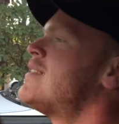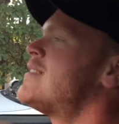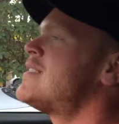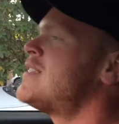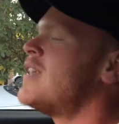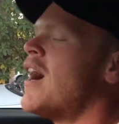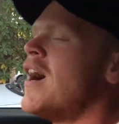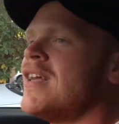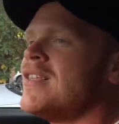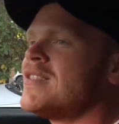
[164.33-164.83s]

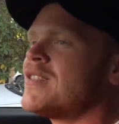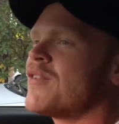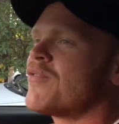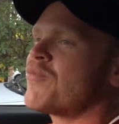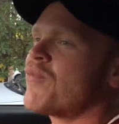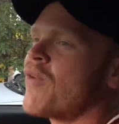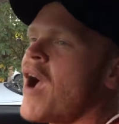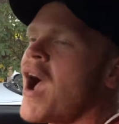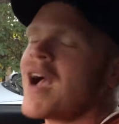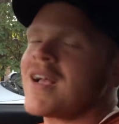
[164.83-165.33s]
tons
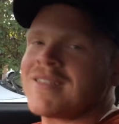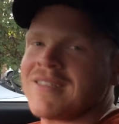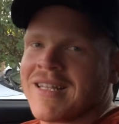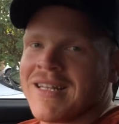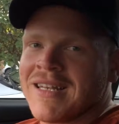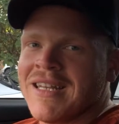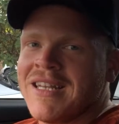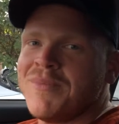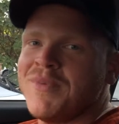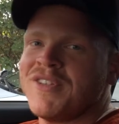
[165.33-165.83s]
of rocks that
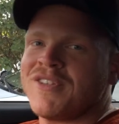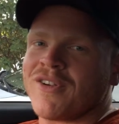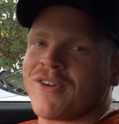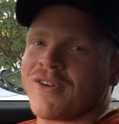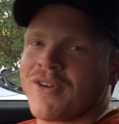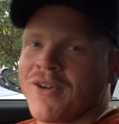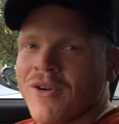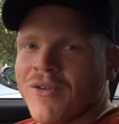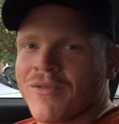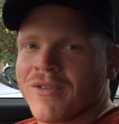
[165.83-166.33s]
need to be
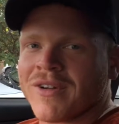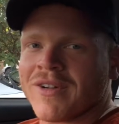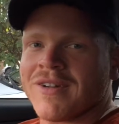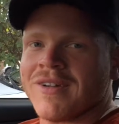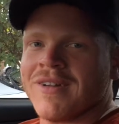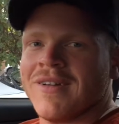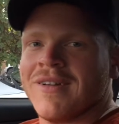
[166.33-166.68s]
turned over.